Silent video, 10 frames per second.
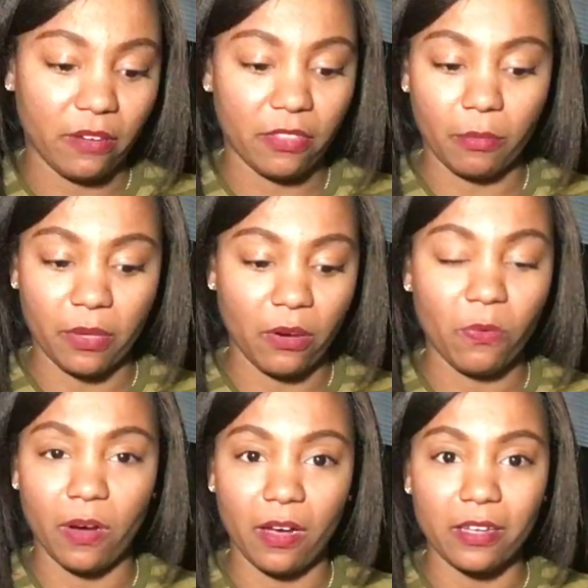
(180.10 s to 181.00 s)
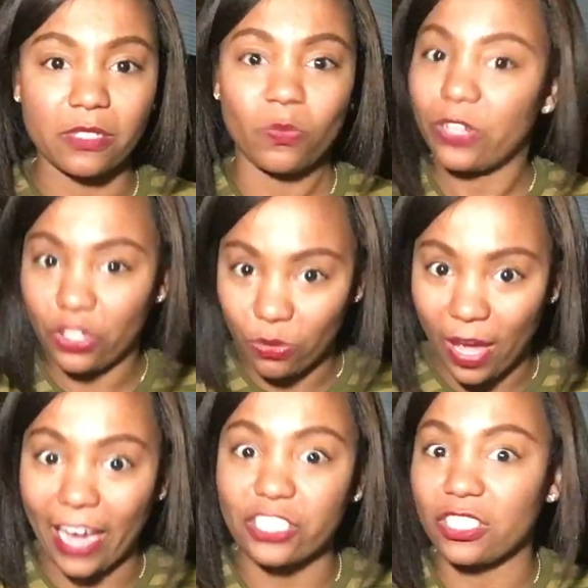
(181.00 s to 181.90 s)
of the bill was when you
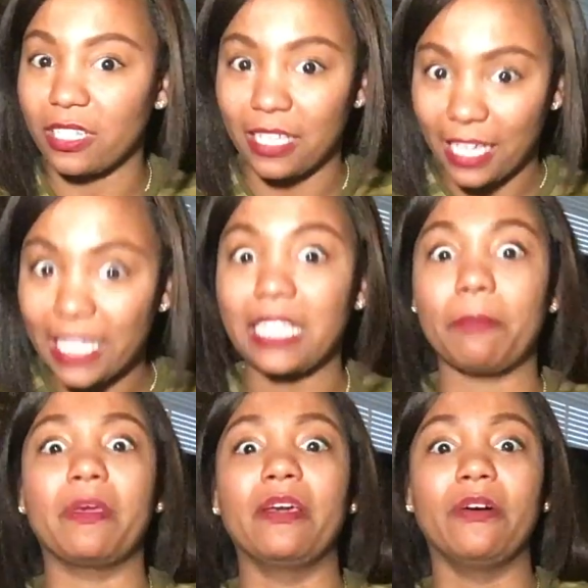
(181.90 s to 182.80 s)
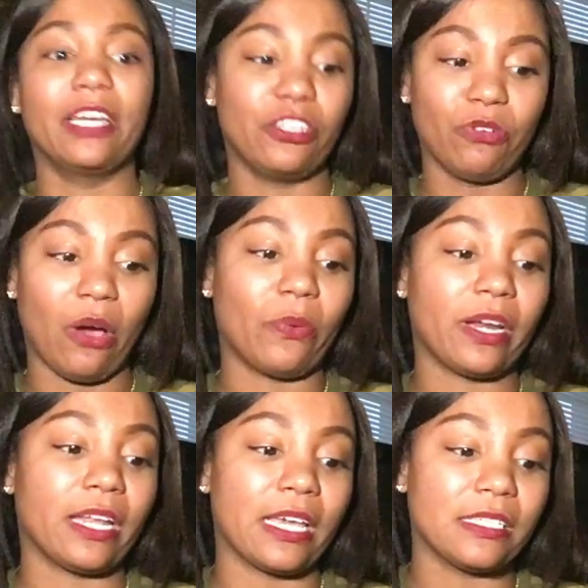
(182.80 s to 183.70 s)
actually get the bill and you know what
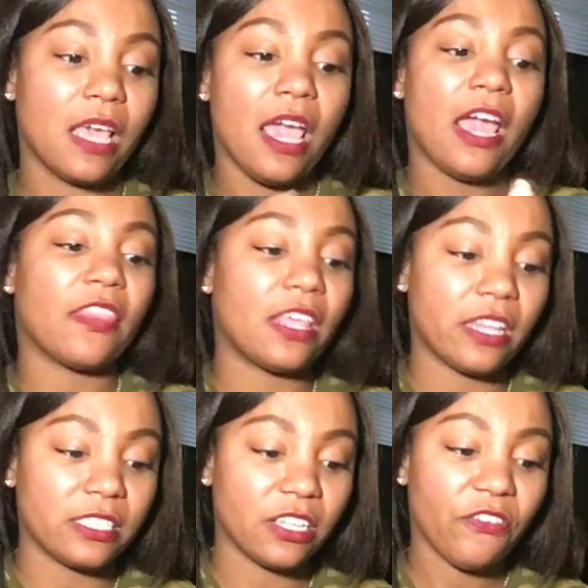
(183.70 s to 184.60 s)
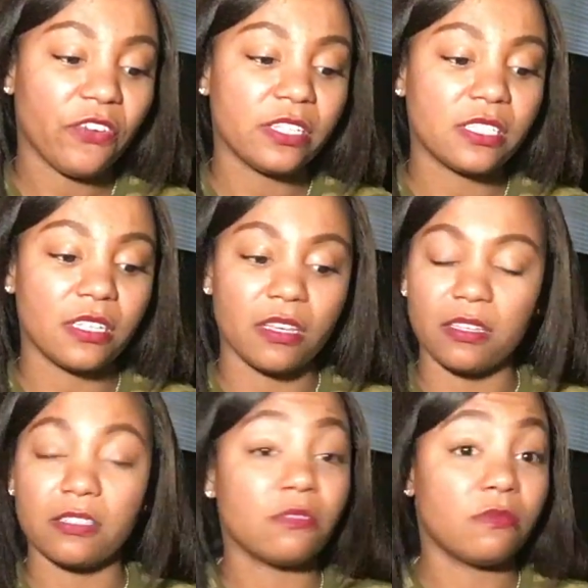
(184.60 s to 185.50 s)
it is. And then the difference
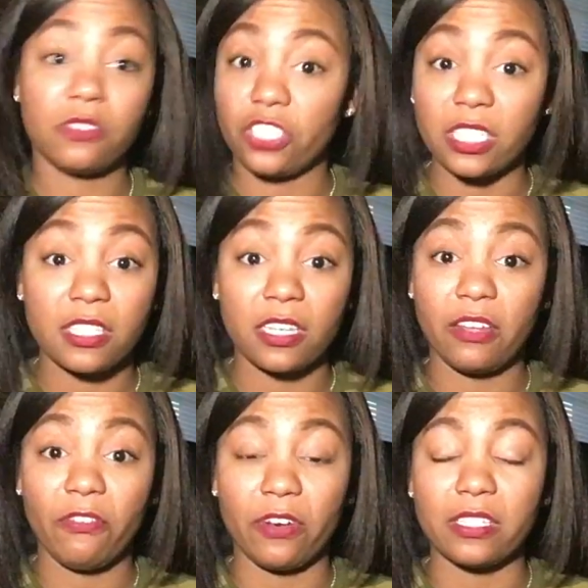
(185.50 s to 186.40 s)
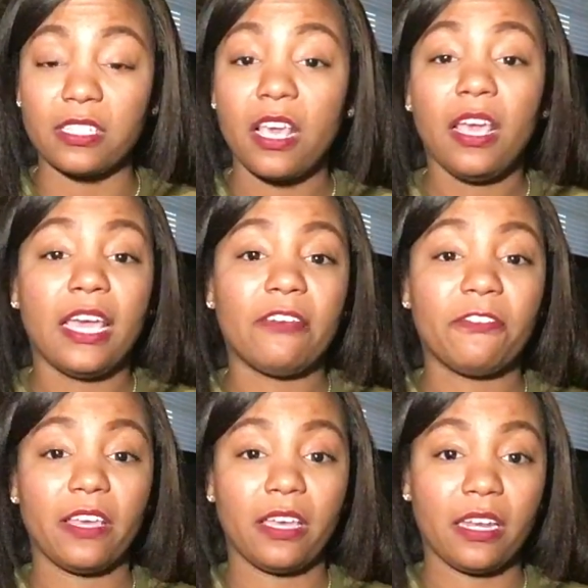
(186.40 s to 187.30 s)
is just the difference. If
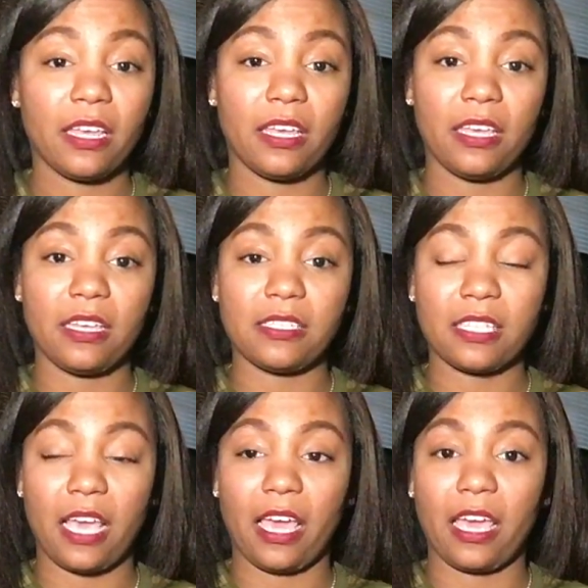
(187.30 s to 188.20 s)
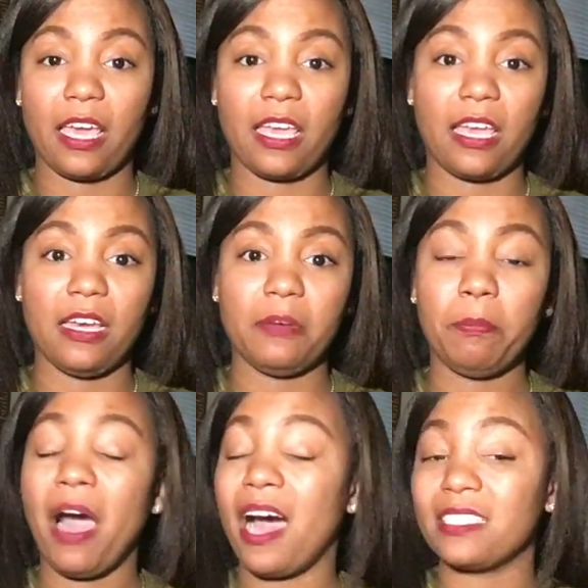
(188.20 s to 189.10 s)
it is a
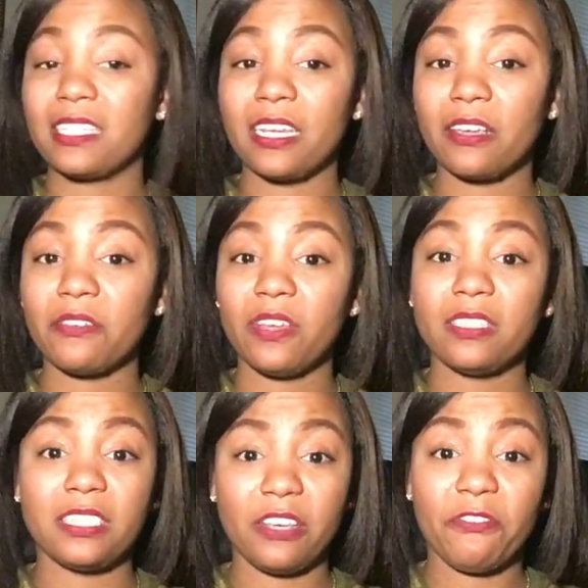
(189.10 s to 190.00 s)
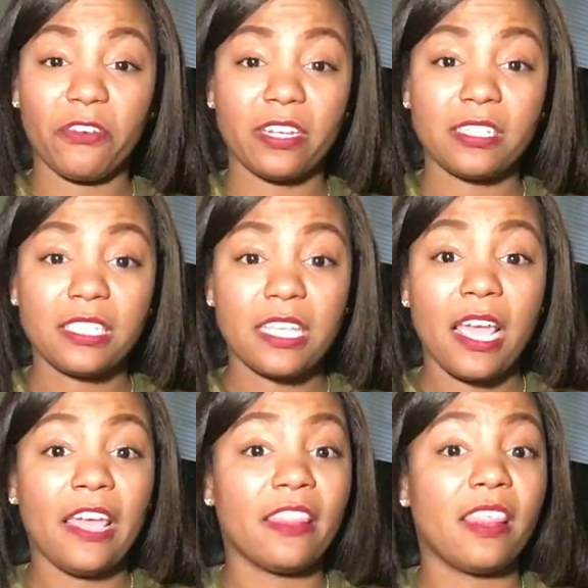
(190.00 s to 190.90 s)
positive difference,
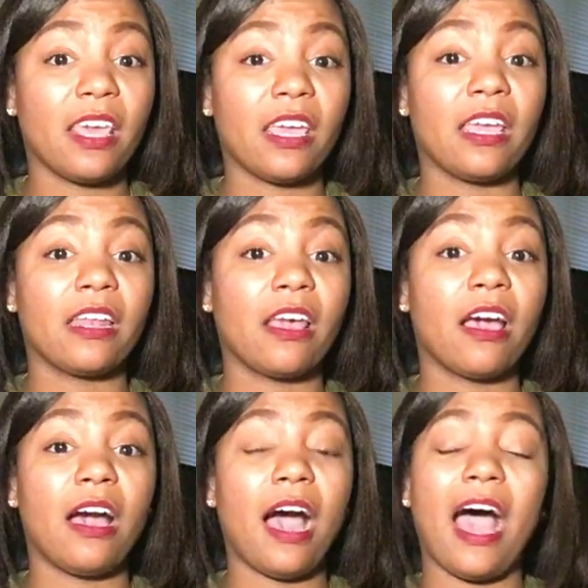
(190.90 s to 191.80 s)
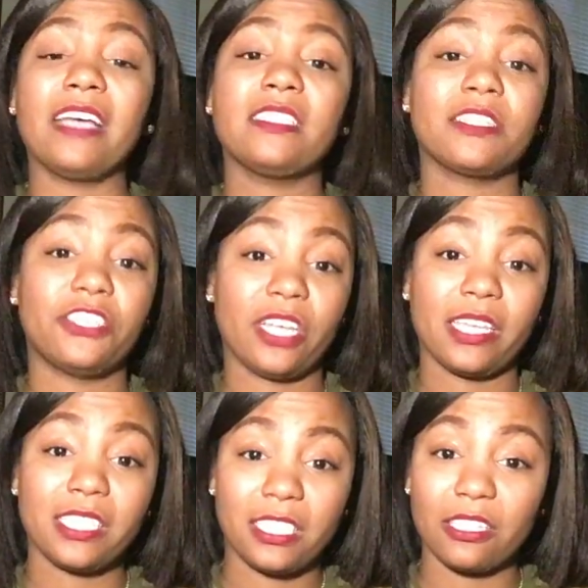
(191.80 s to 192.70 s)
then I
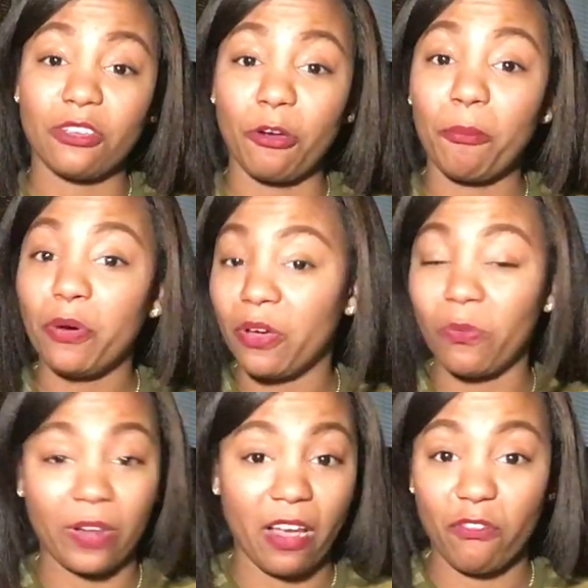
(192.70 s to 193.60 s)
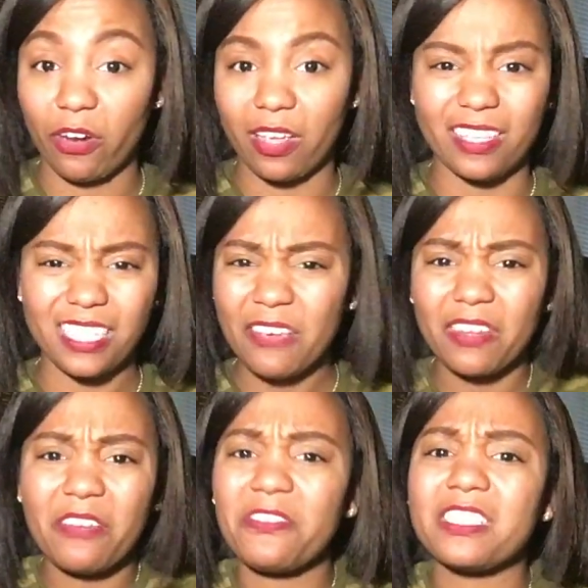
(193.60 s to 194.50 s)
suggest to put whatever it is,
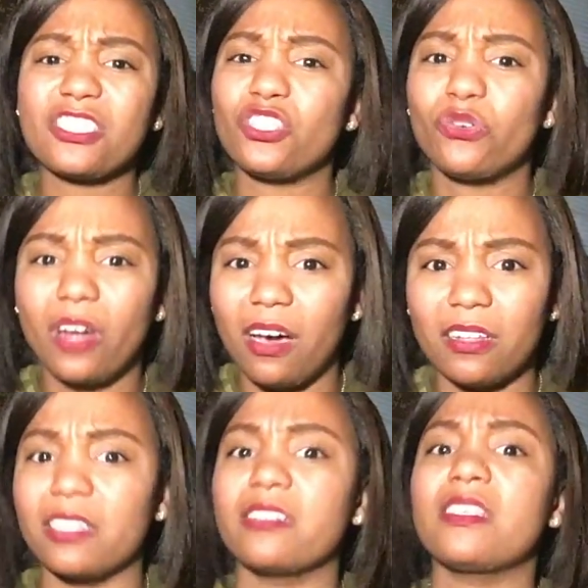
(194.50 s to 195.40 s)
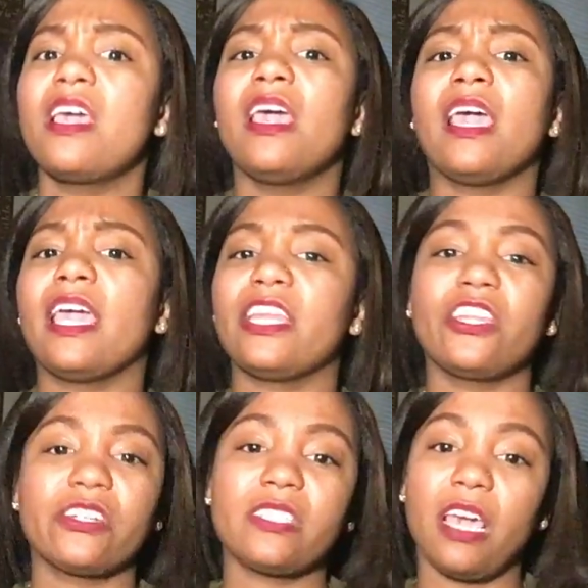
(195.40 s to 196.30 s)
even if it's $2, in
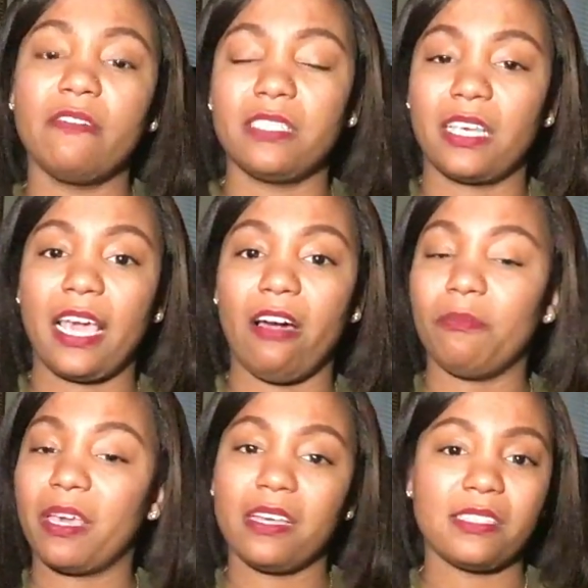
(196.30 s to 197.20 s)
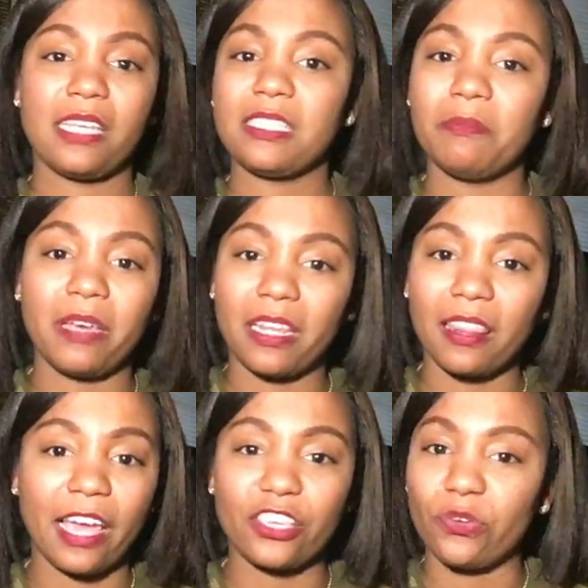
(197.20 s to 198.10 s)
your savings account, because that's the money
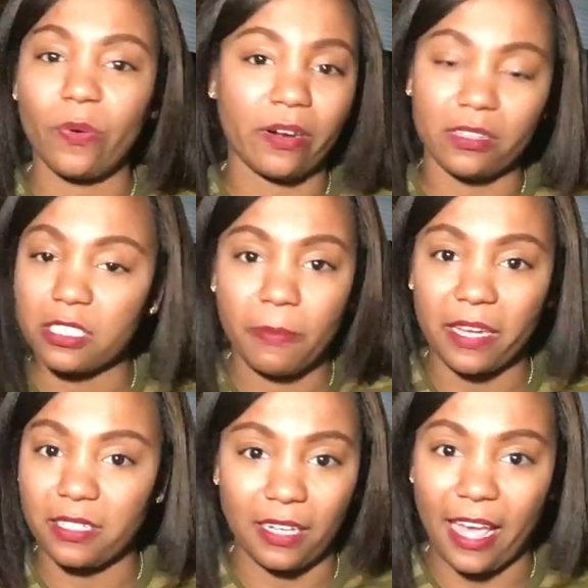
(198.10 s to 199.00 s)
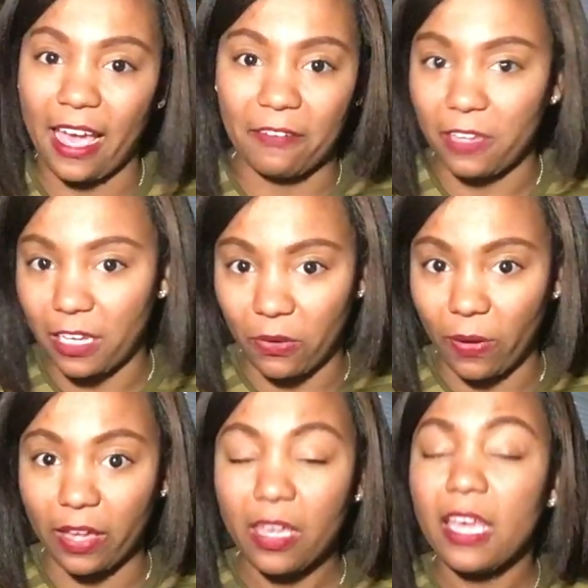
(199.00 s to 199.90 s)
that you weren't expecting to have
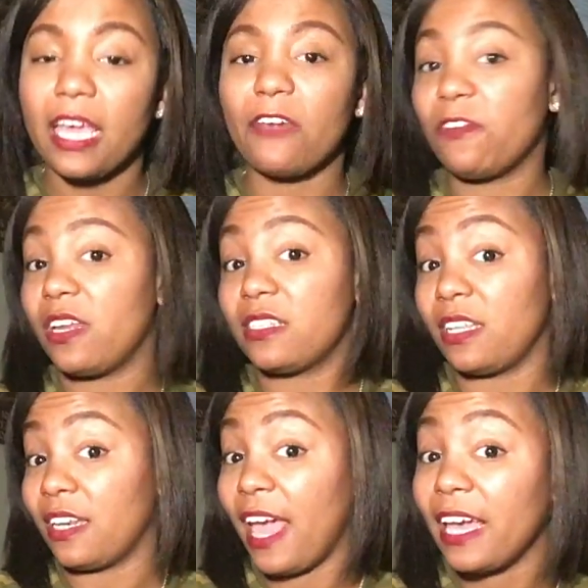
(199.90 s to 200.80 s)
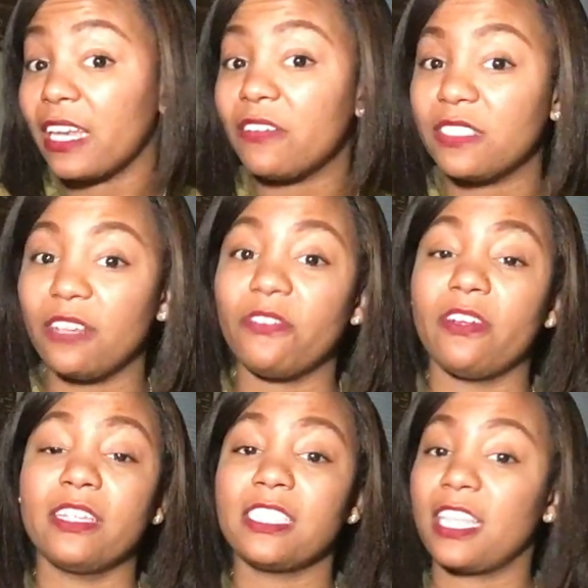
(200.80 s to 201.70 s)
anyway. If it is a negative
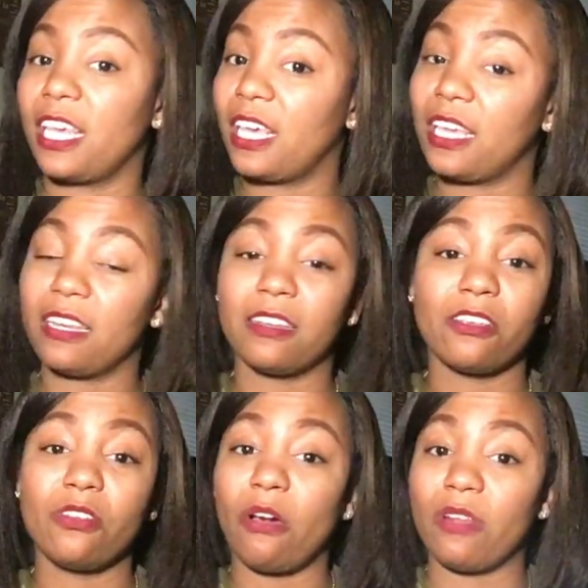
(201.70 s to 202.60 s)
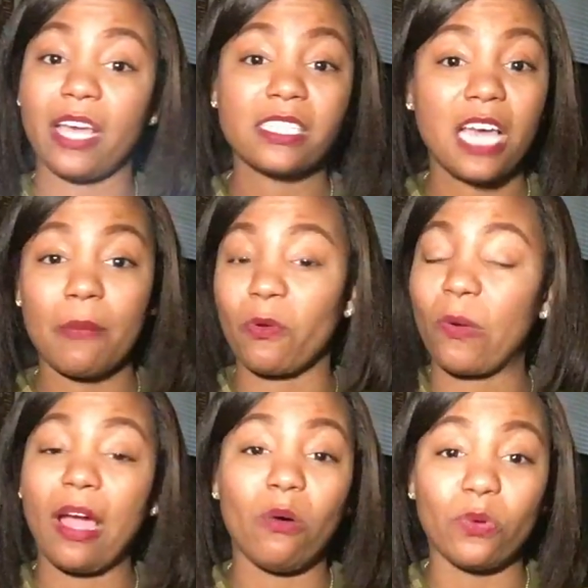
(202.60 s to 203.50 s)
difference, then next time
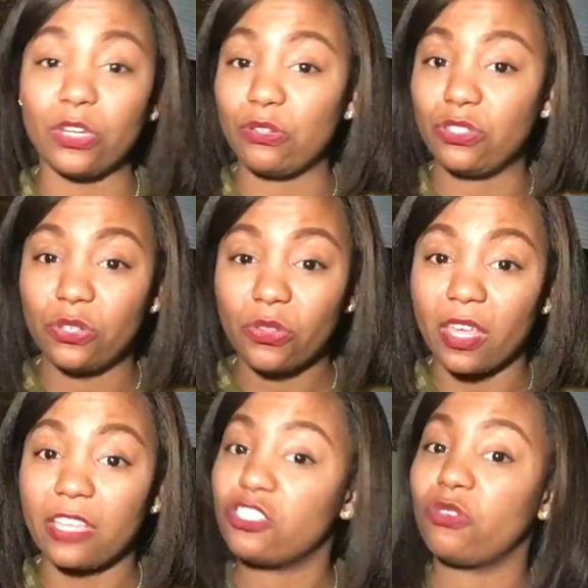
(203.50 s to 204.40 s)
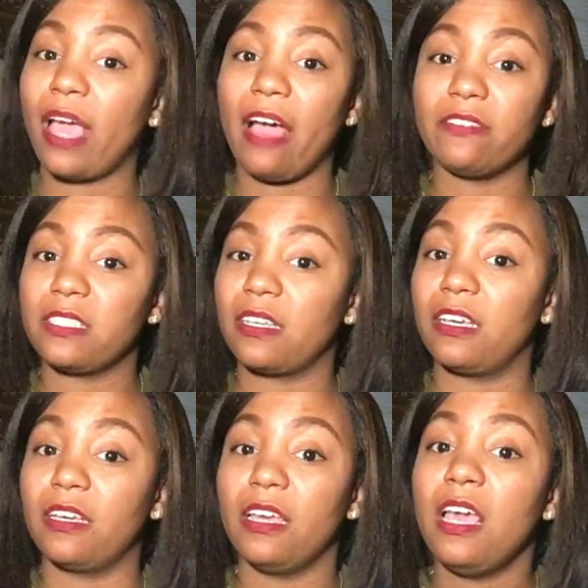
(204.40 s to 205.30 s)
around when you do this, you have
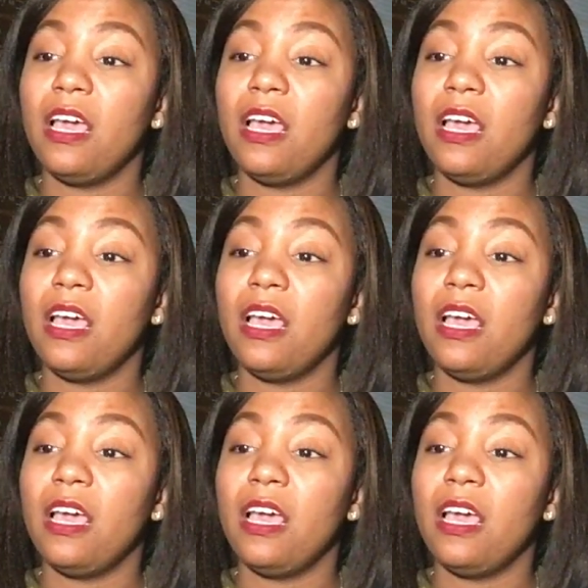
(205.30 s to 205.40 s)
to